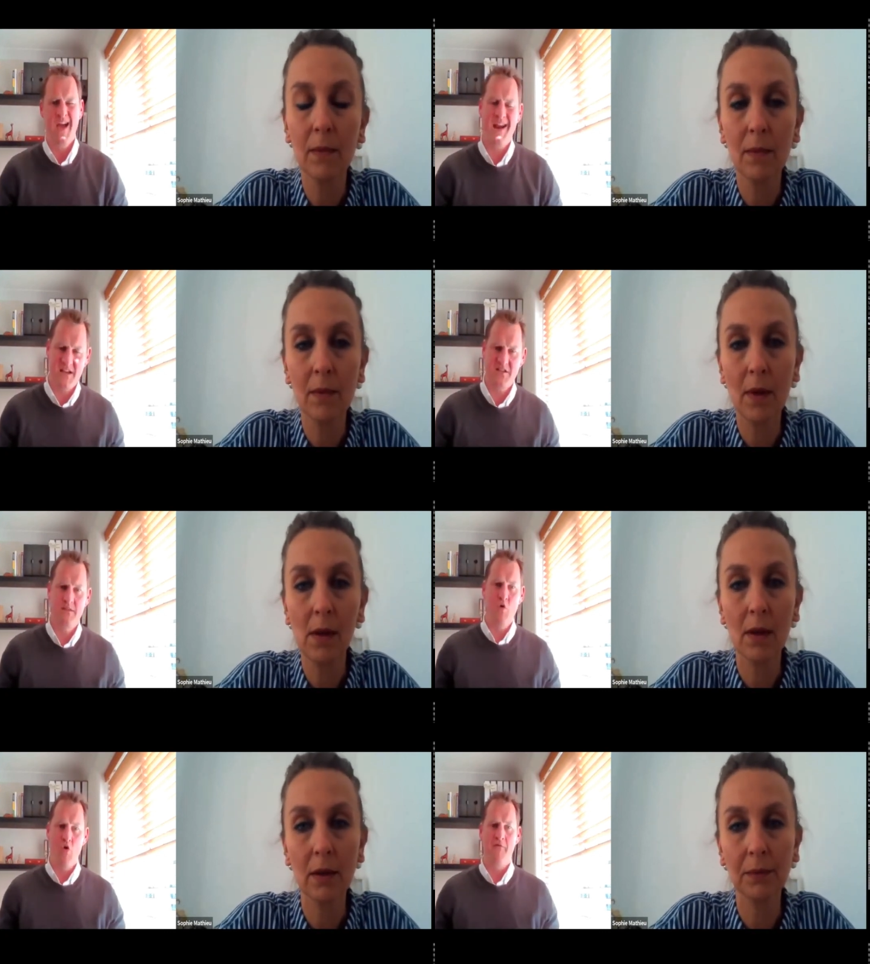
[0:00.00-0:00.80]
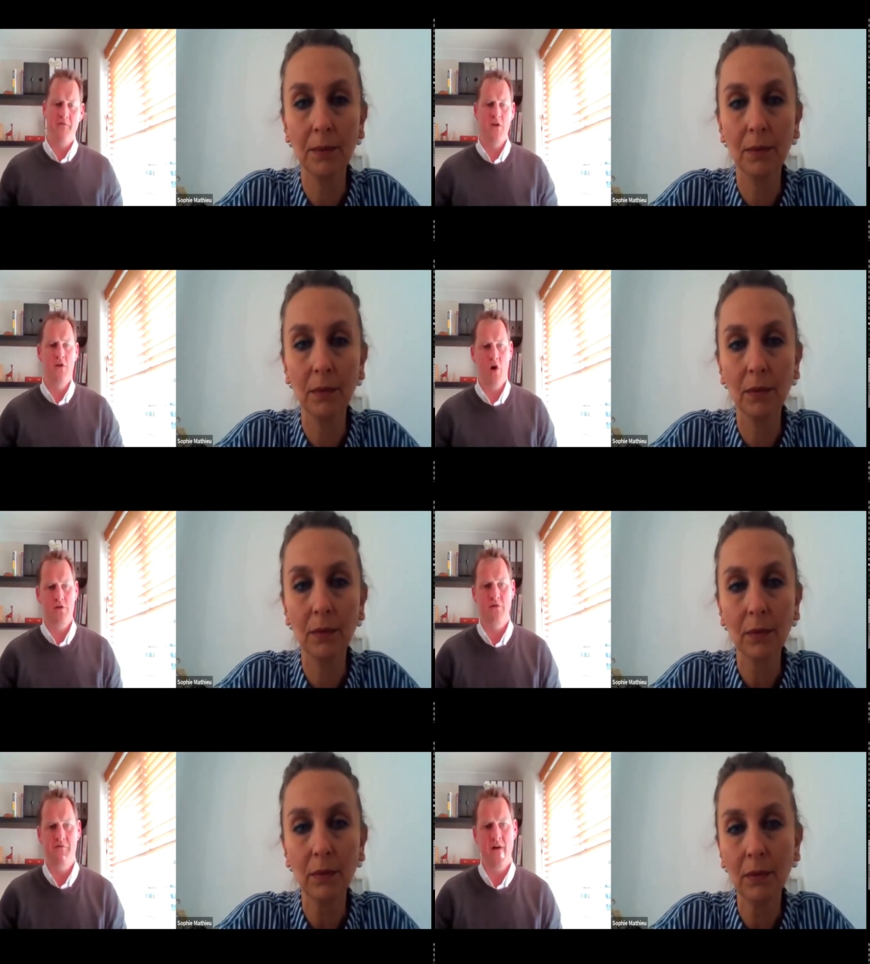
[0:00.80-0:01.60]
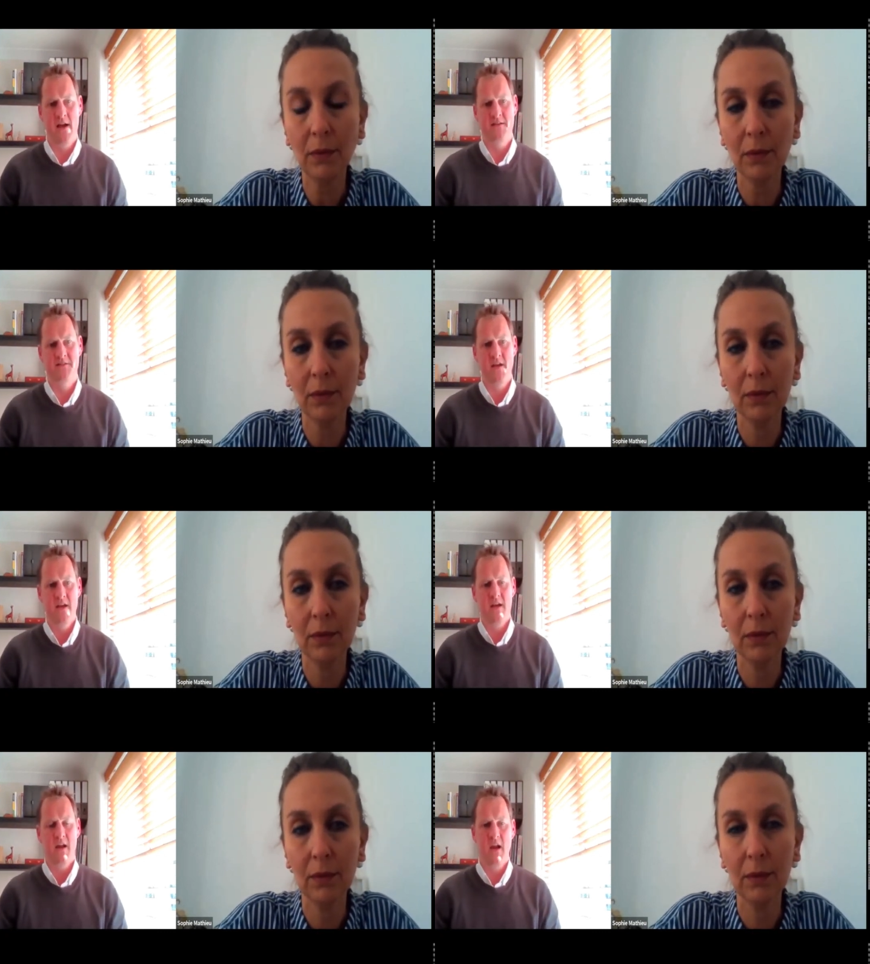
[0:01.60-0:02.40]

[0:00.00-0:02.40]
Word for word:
Speaker 1: And actually, more often than not, you'll find in